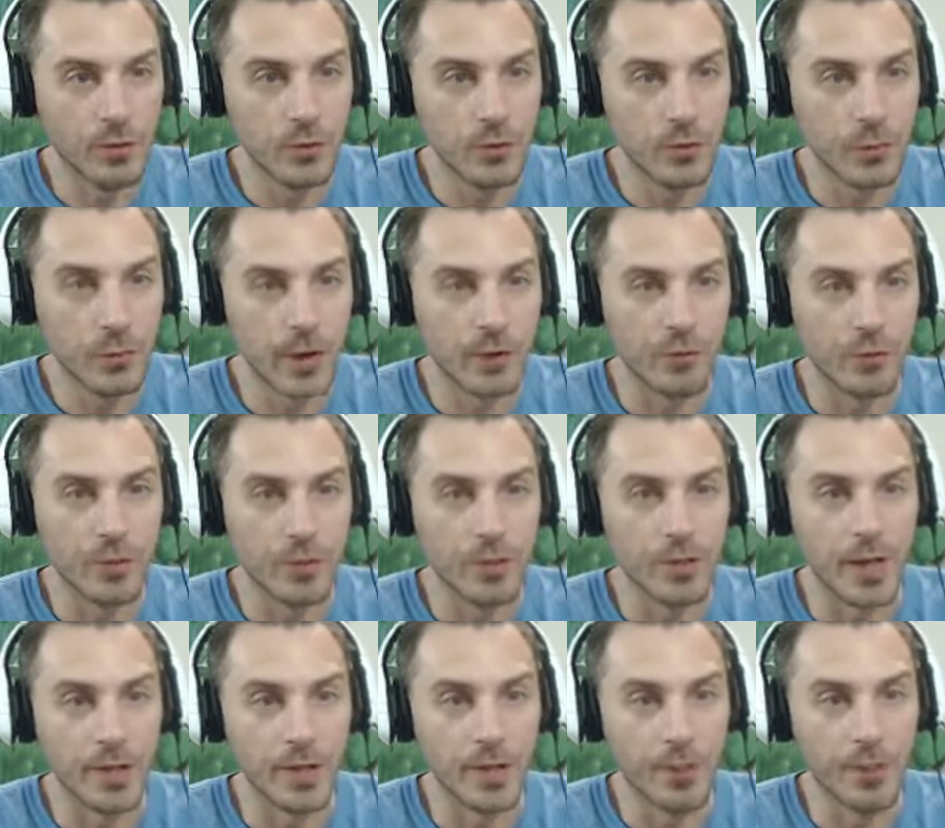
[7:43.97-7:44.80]
Let's go back for a
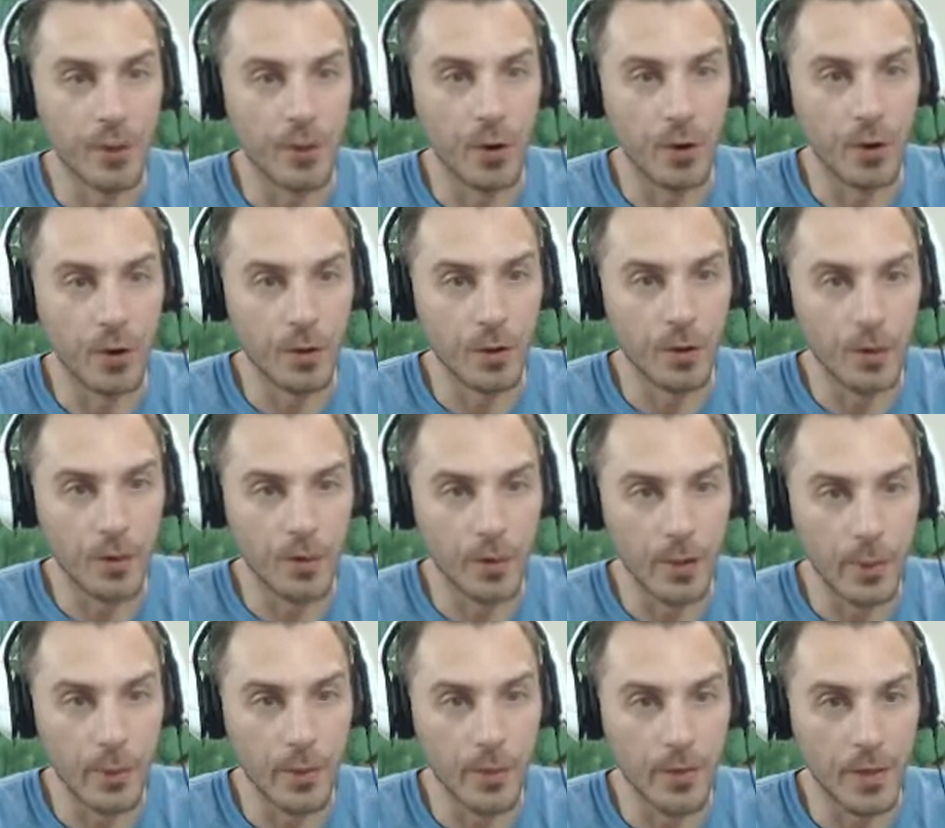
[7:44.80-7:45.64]
Nest Ball.
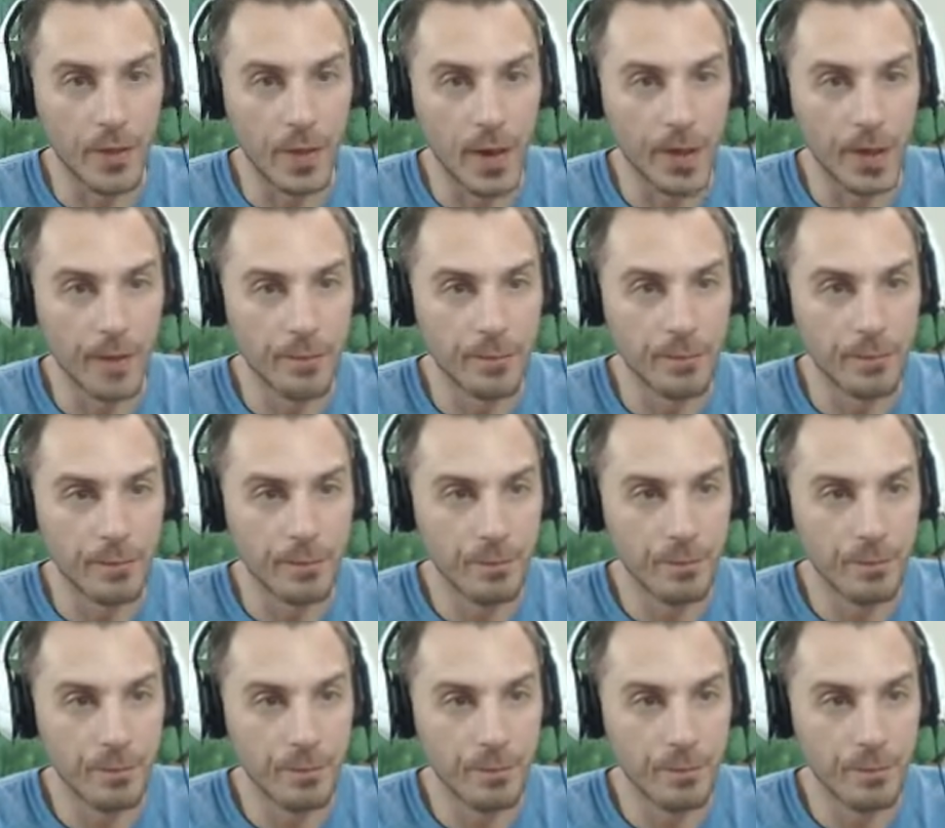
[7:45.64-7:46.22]
How about that?